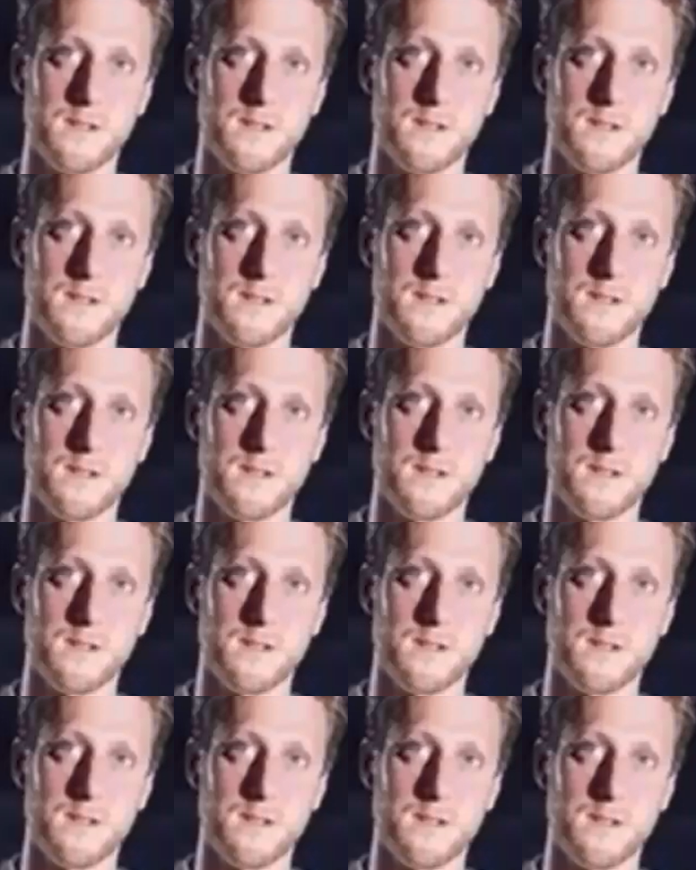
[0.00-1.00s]

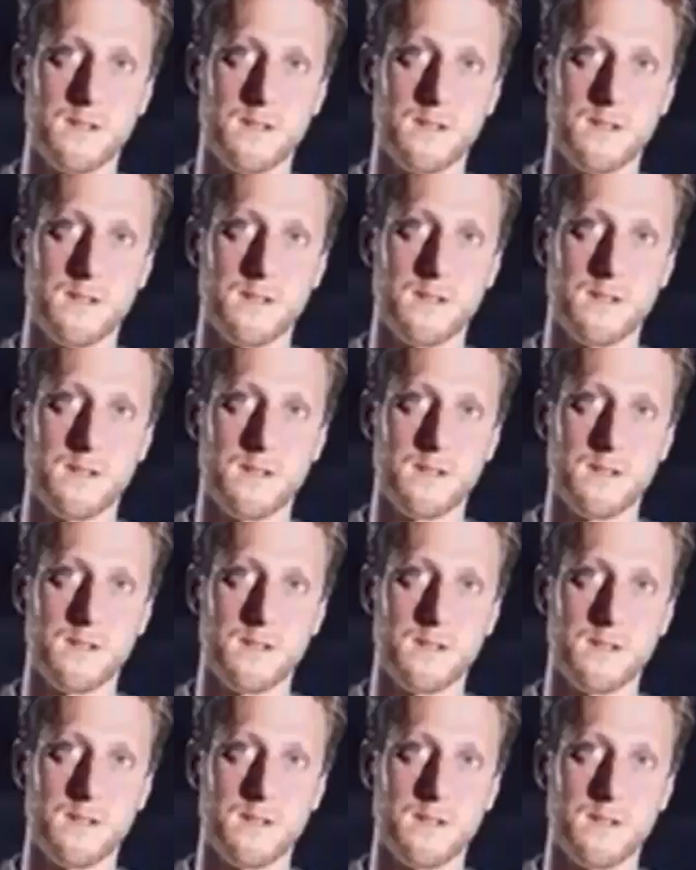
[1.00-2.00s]

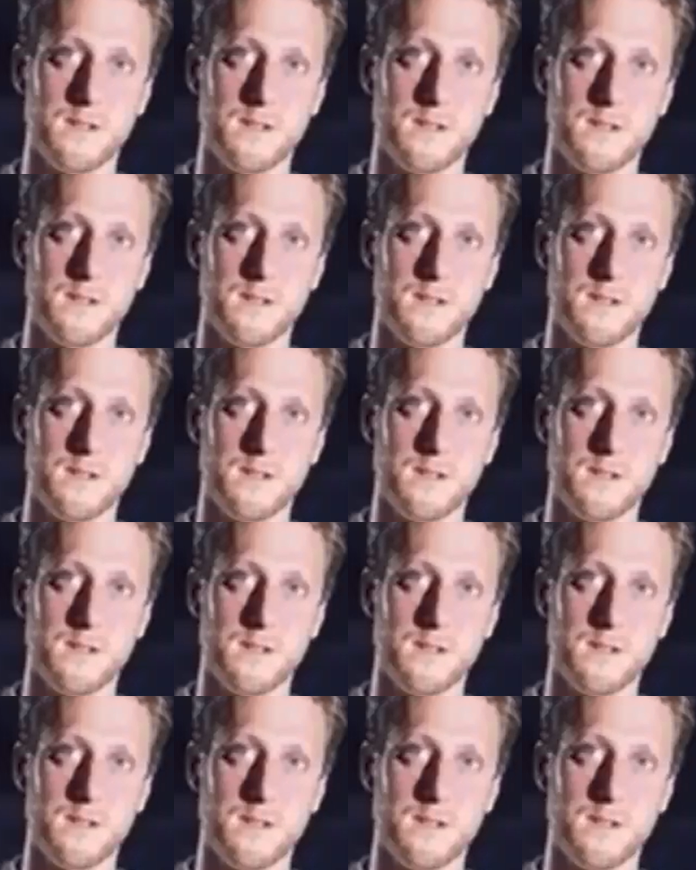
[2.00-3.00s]

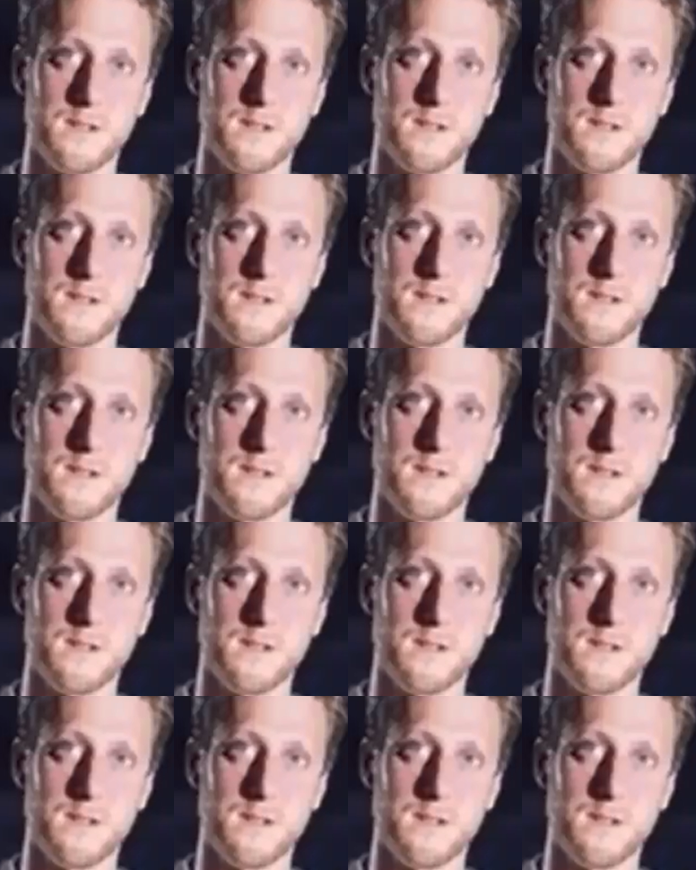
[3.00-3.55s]
[no speech]